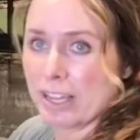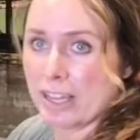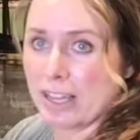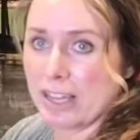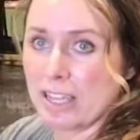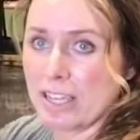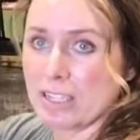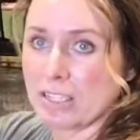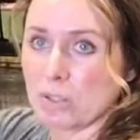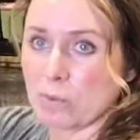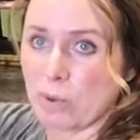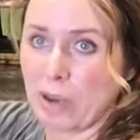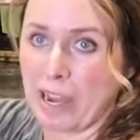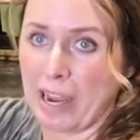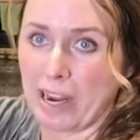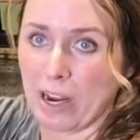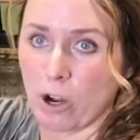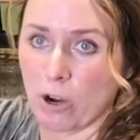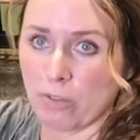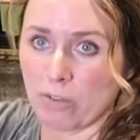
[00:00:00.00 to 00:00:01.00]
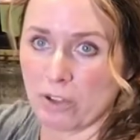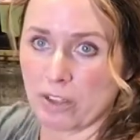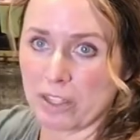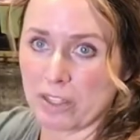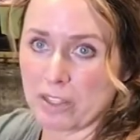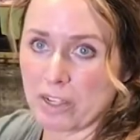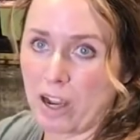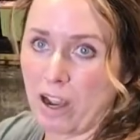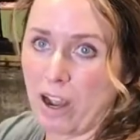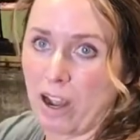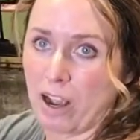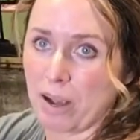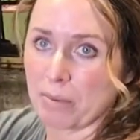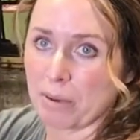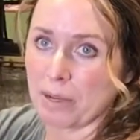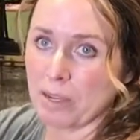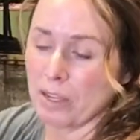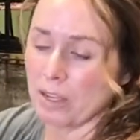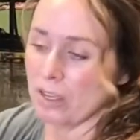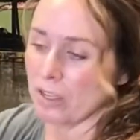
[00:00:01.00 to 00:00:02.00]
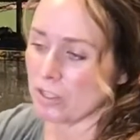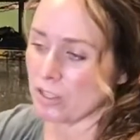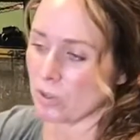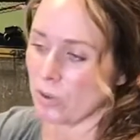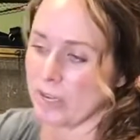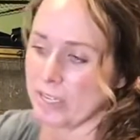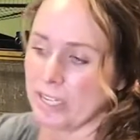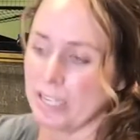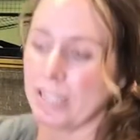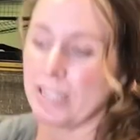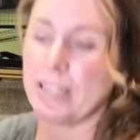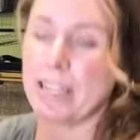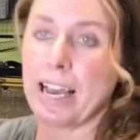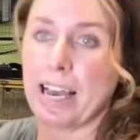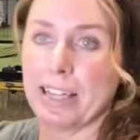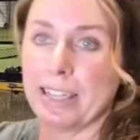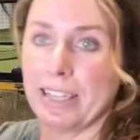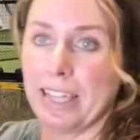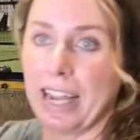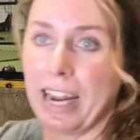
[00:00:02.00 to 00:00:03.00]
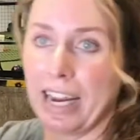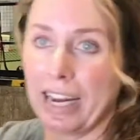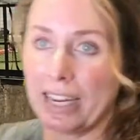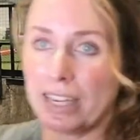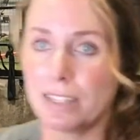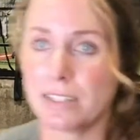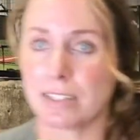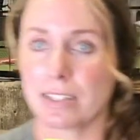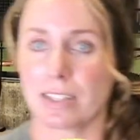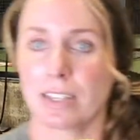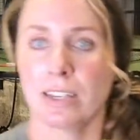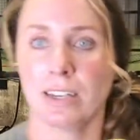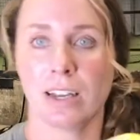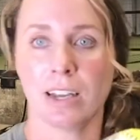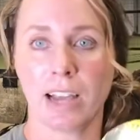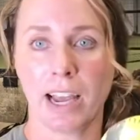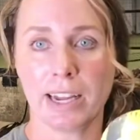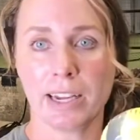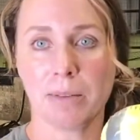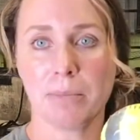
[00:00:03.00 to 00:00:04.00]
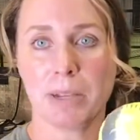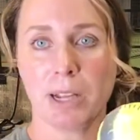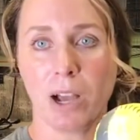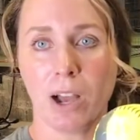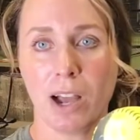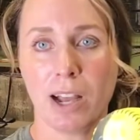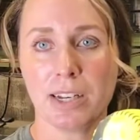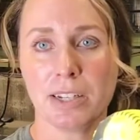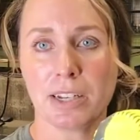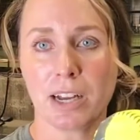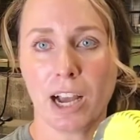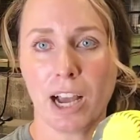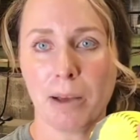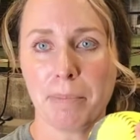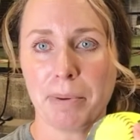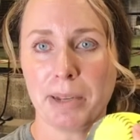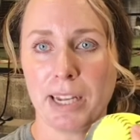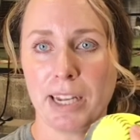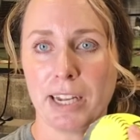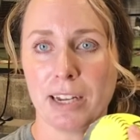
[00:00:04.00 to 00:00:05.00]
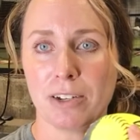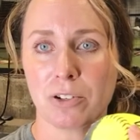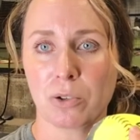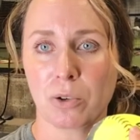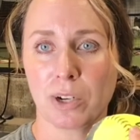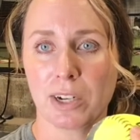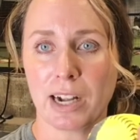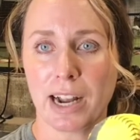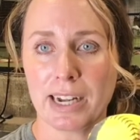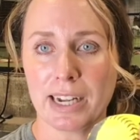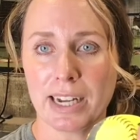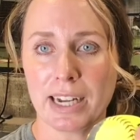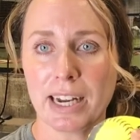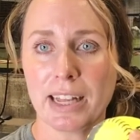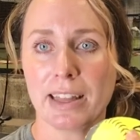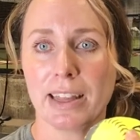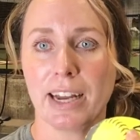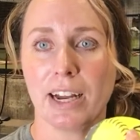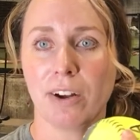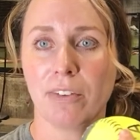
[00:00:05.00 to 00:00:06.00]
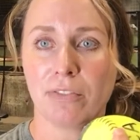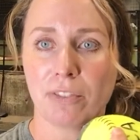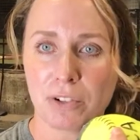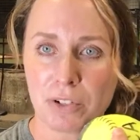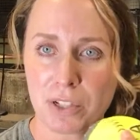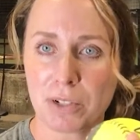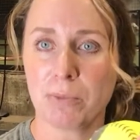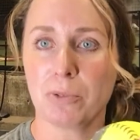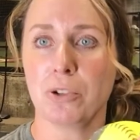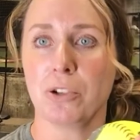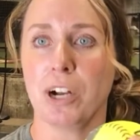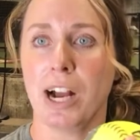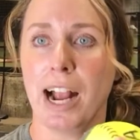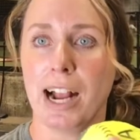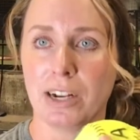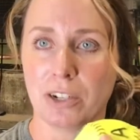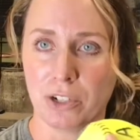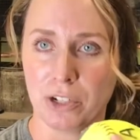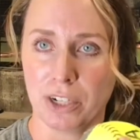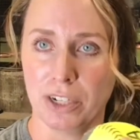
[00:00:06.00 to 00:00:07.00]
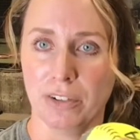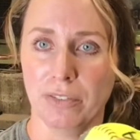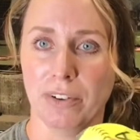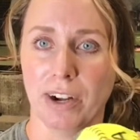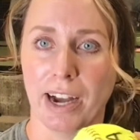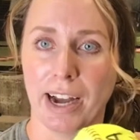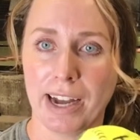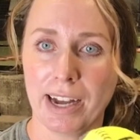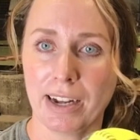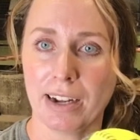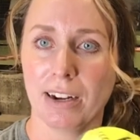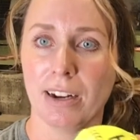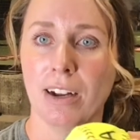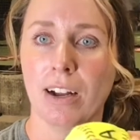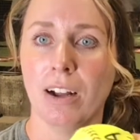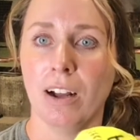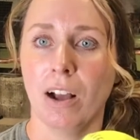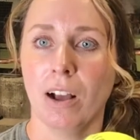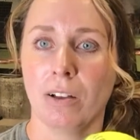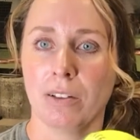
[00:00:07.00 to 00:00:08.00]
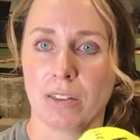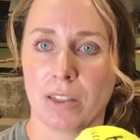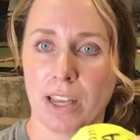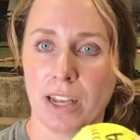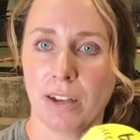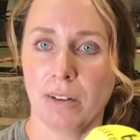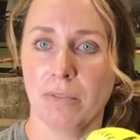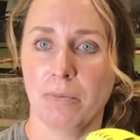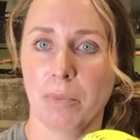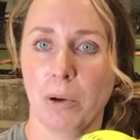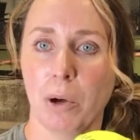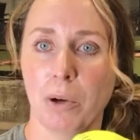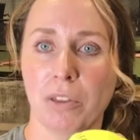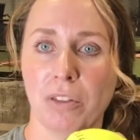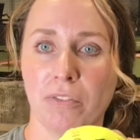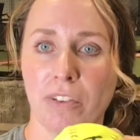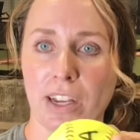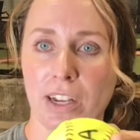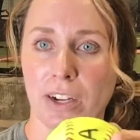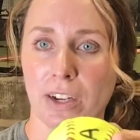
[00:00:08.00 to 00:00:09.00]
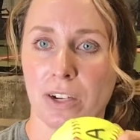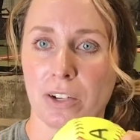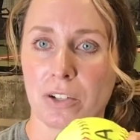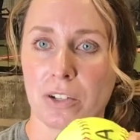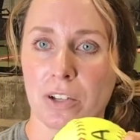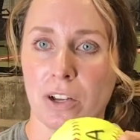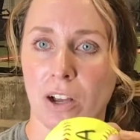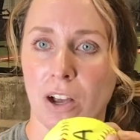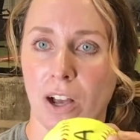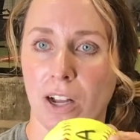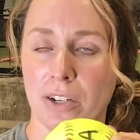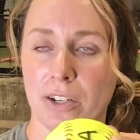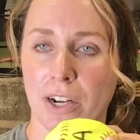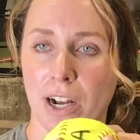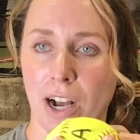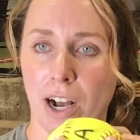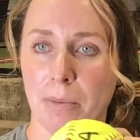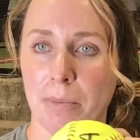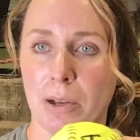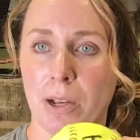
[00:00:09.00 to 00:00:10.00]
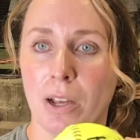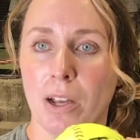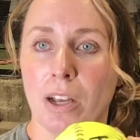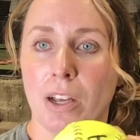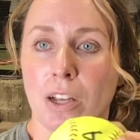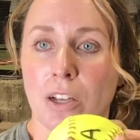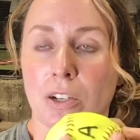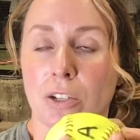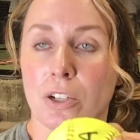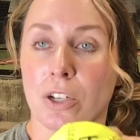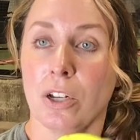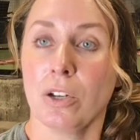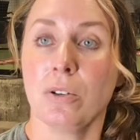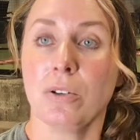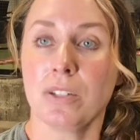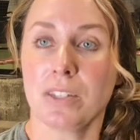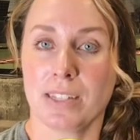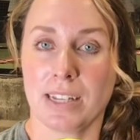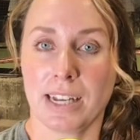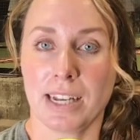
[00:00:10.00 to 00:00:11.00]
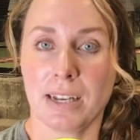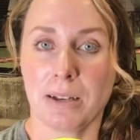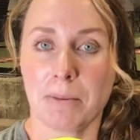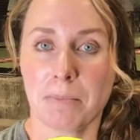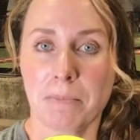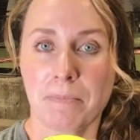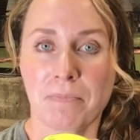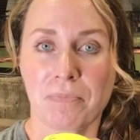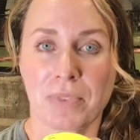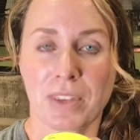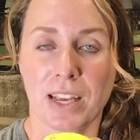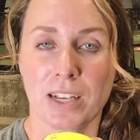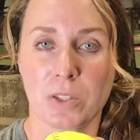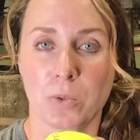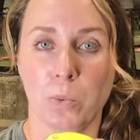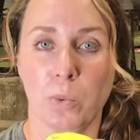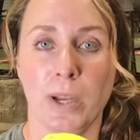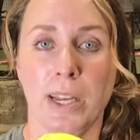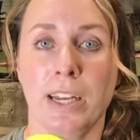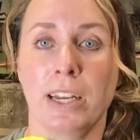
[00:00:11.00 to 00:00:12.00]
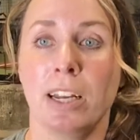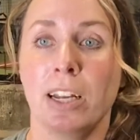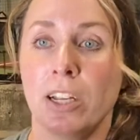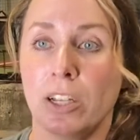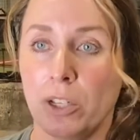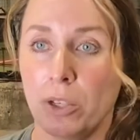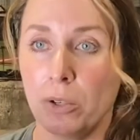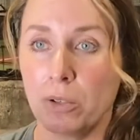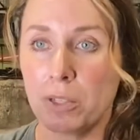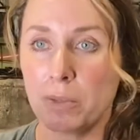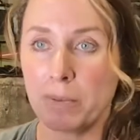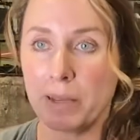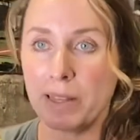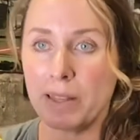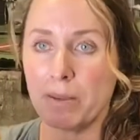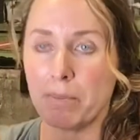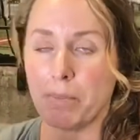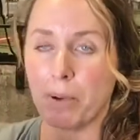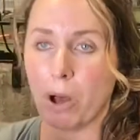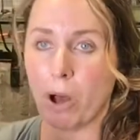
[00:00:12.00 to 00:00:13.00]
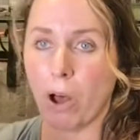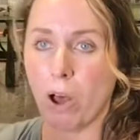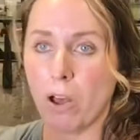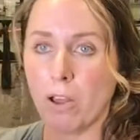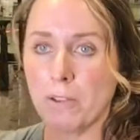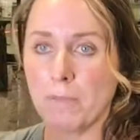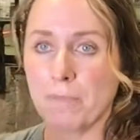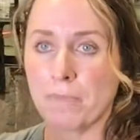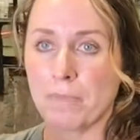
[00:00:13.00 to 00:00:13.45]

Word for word: this way over the top. So I need that lace, I can be on top-ish, or I need it there for some traction, right? Think of both fingers on top. Two seam is when you spin the ball